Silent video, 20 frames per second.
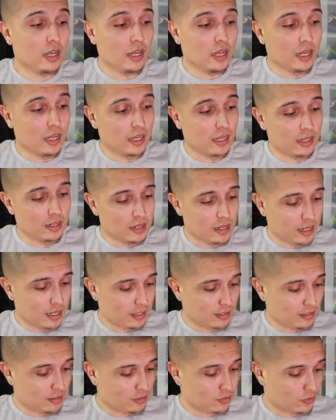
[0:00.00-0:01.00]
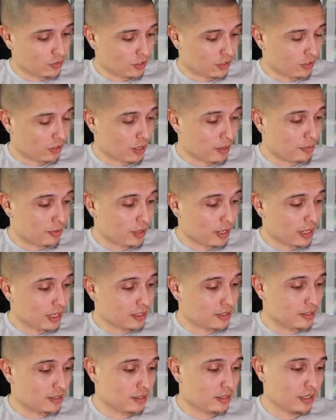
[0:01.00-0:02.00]
I got these for a great
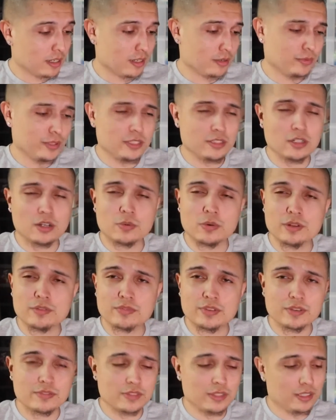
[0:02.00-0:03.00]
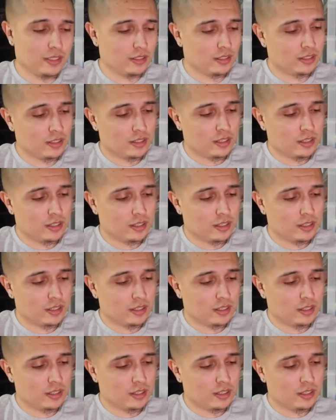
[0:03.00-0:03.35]
price. Retail $150.